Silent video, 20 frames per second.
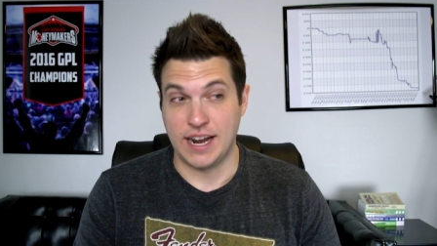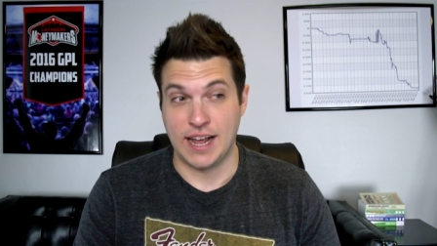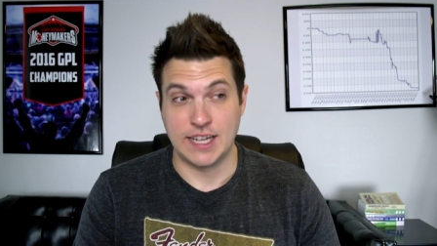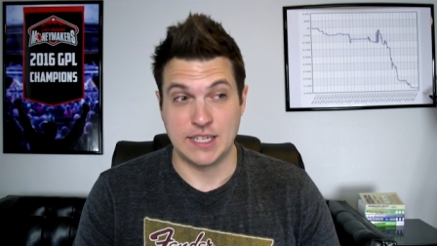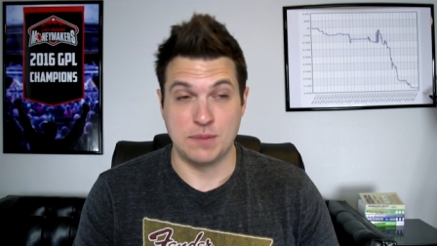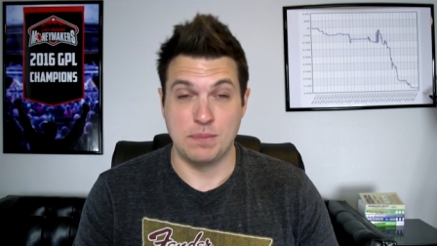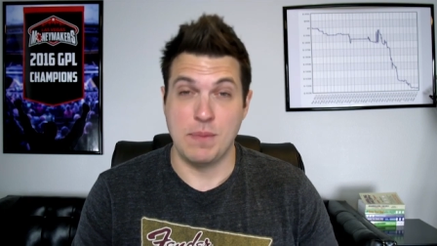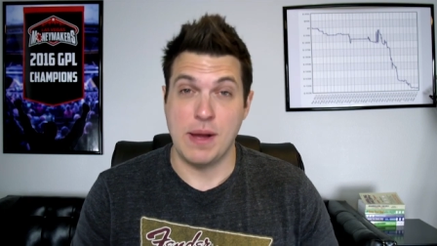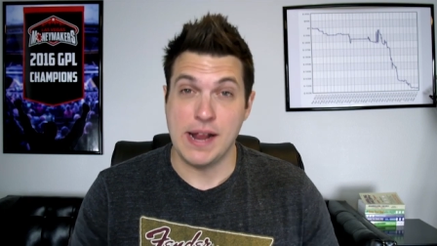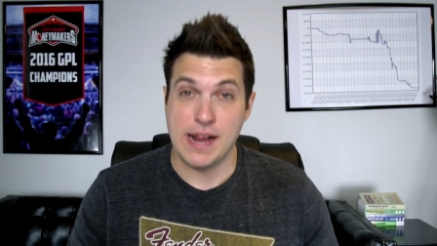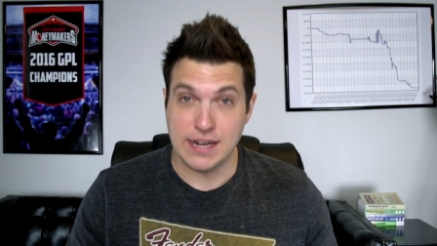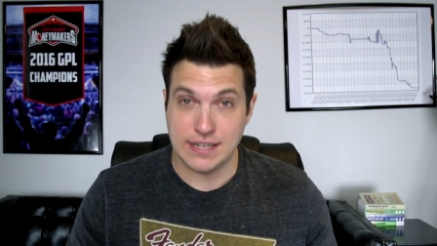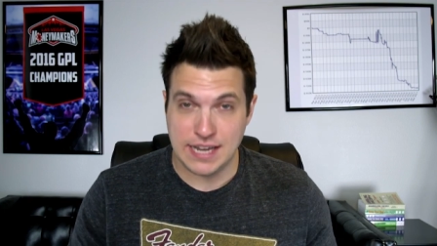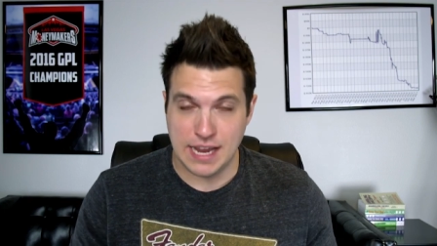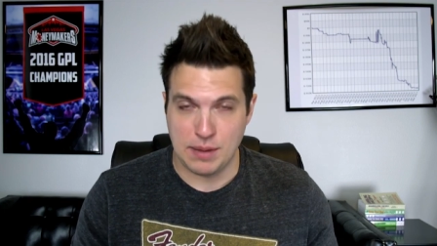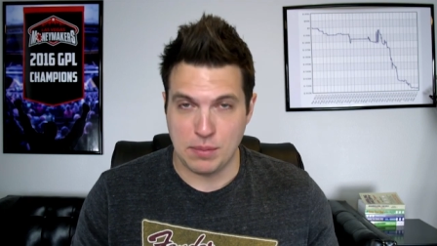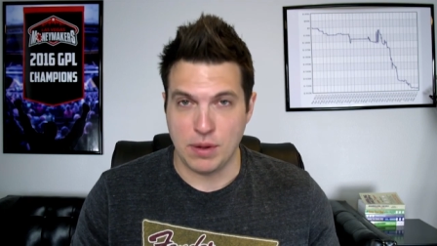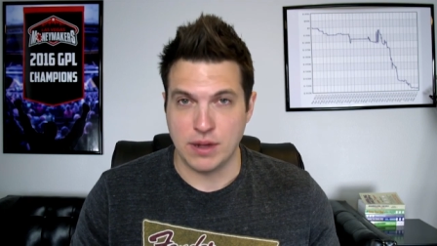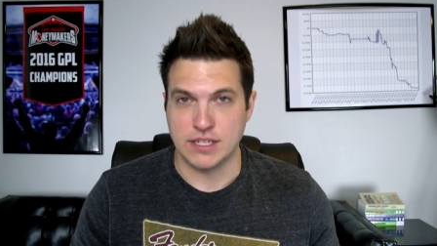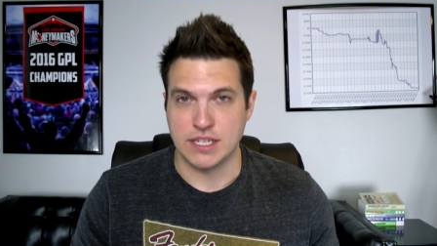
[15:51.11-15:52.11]
as many
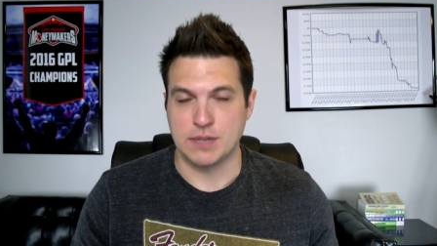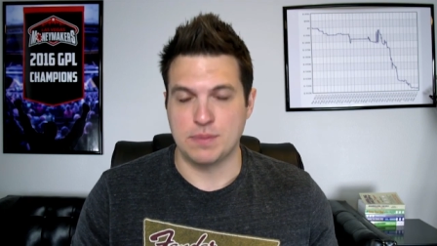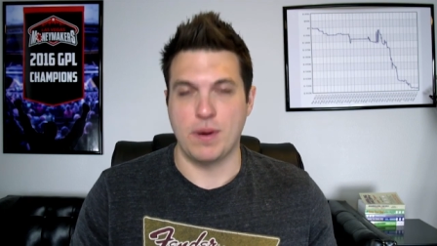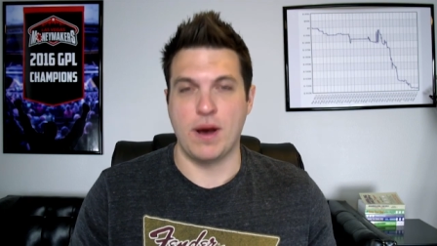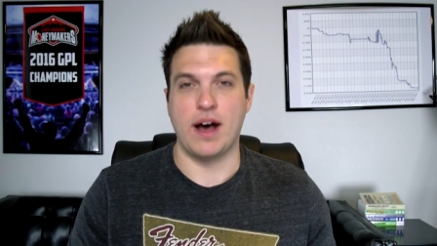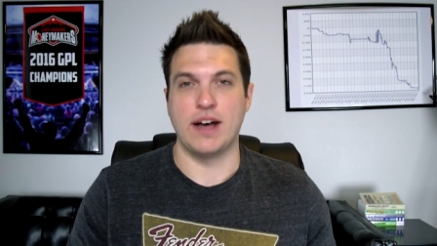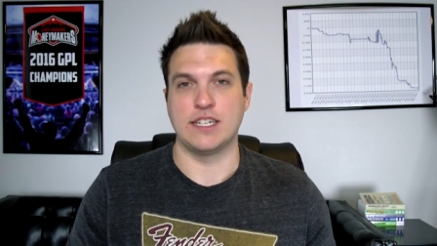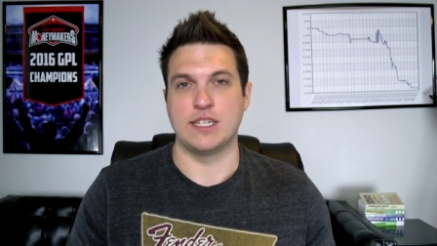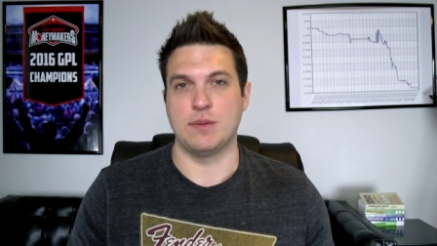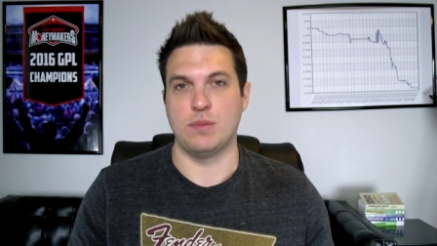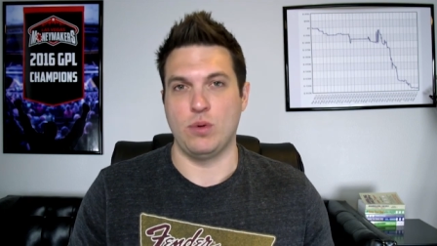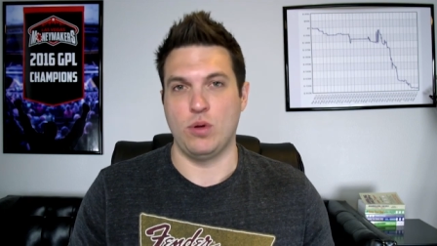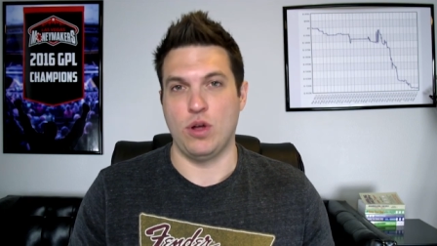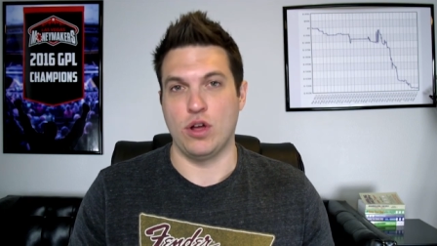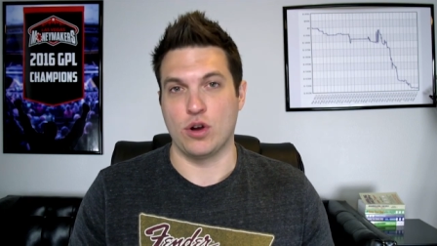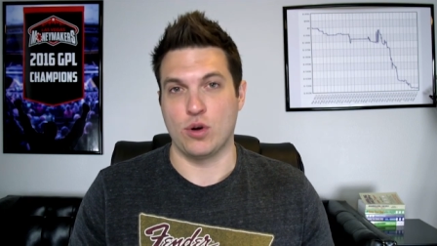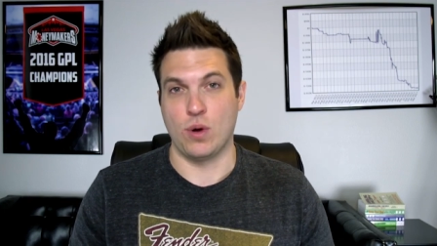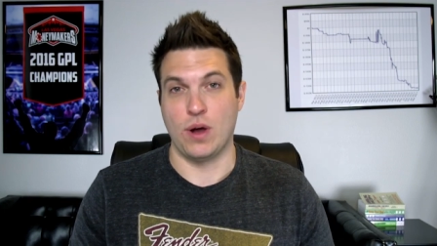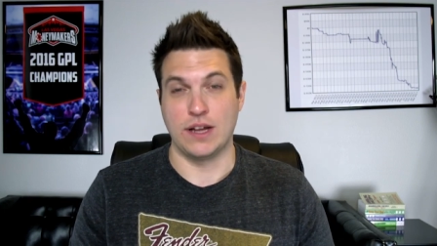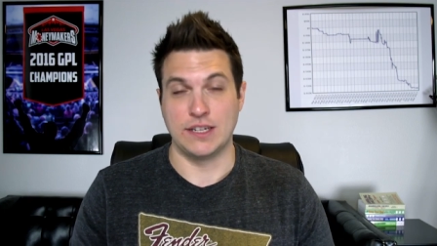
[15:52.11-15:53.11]
tables as possible
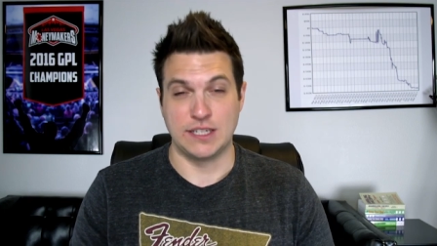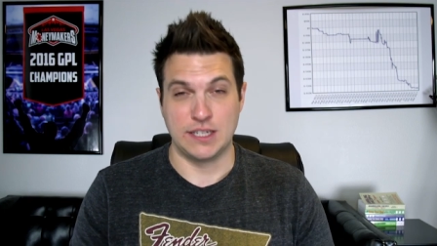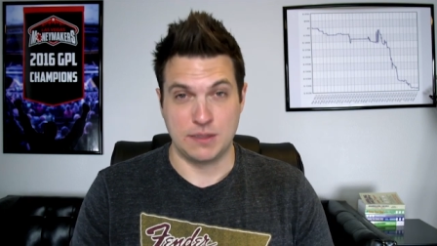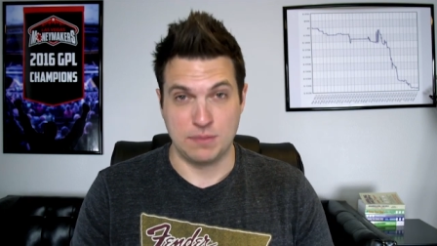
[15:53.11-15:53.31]
across